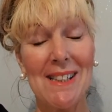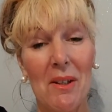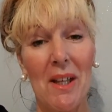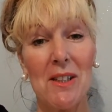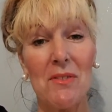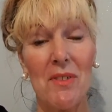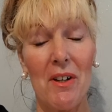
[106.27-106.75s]
So
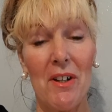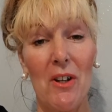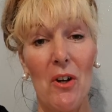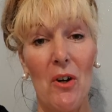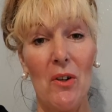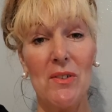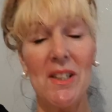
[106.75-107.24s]
that's very
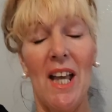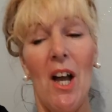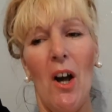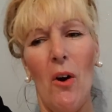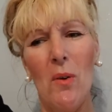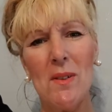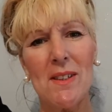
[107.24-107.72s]
odd.
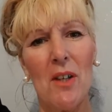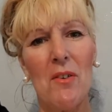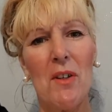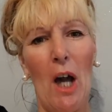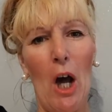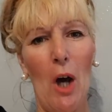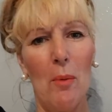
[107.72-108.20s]
Also
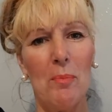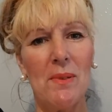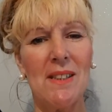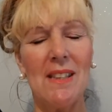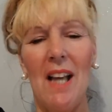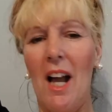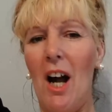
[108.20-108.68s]

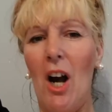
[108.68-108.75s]
cups.